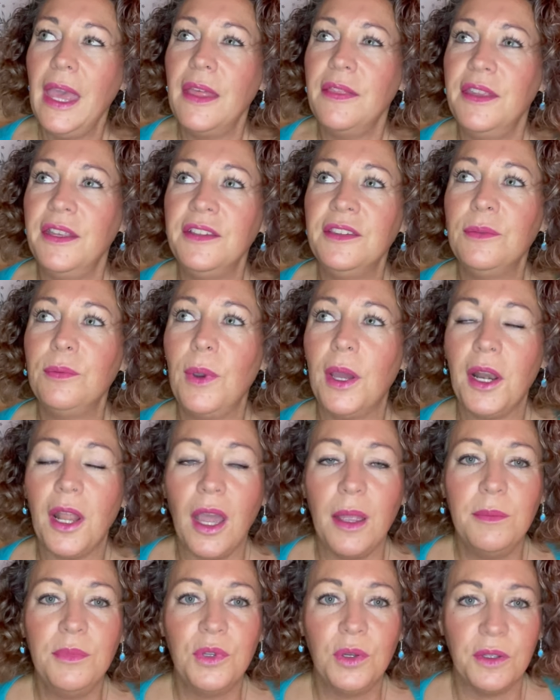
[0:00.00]
this one,
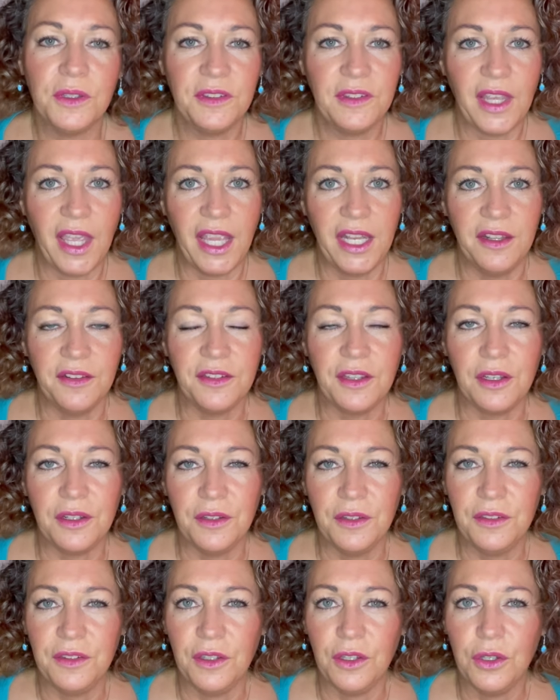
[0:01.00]
I'm not saying is going to
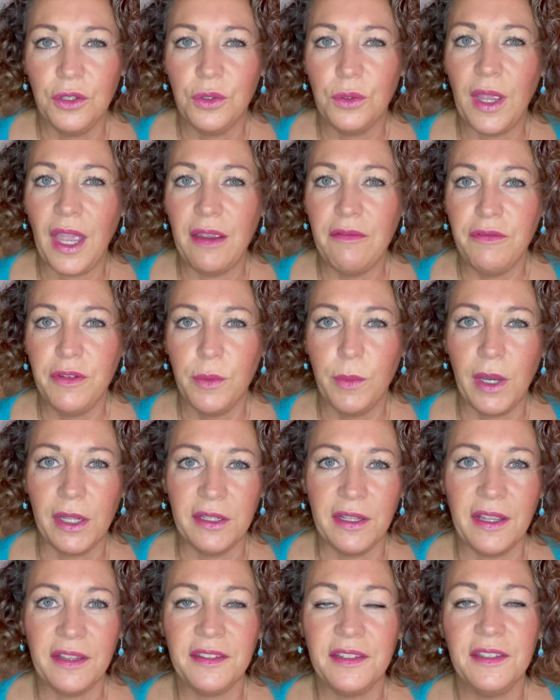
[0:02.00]
suit
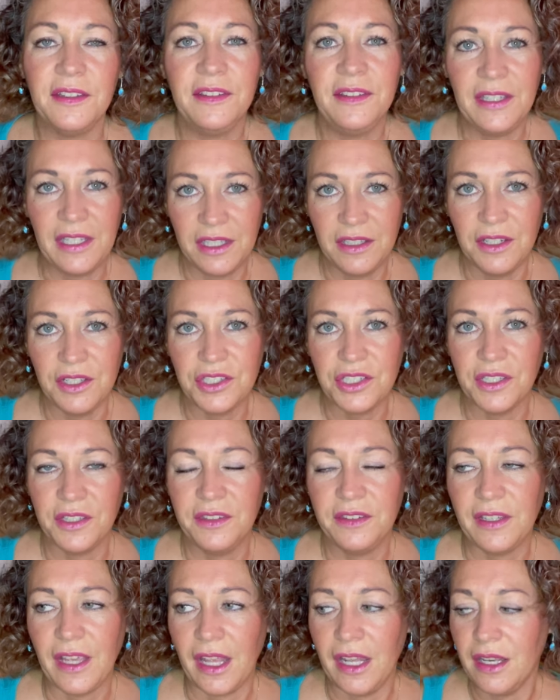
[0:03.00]
everyone as a signature
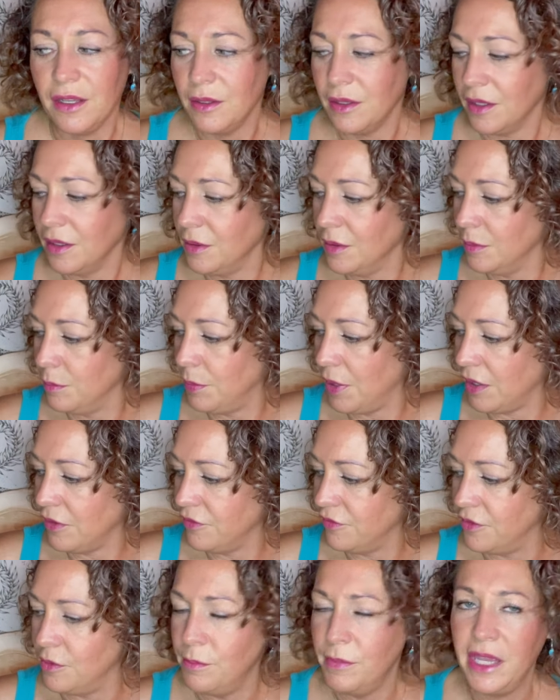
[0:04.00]
scent, but
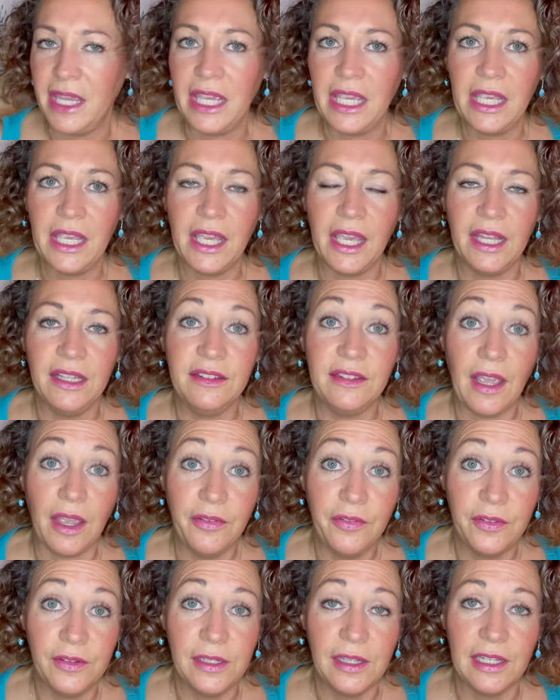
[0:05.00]
for me it
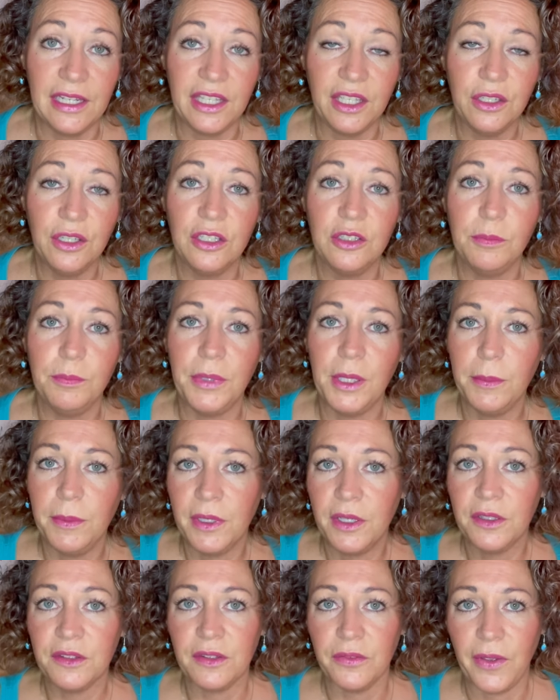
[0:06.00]
definitely could be
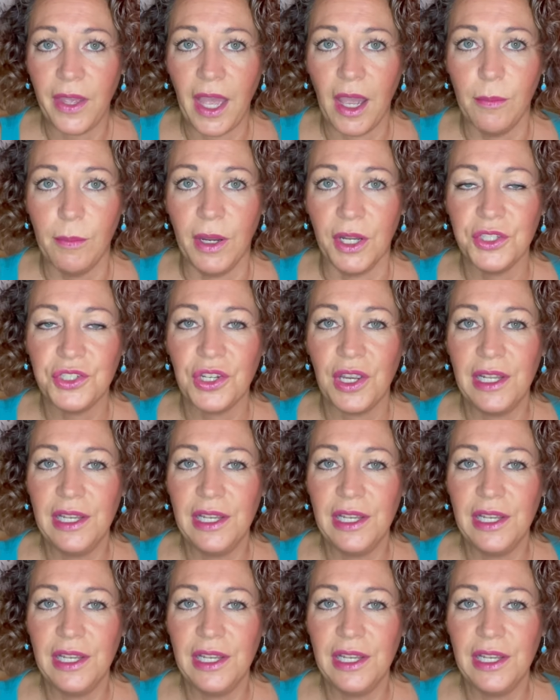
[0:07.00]
because of how much I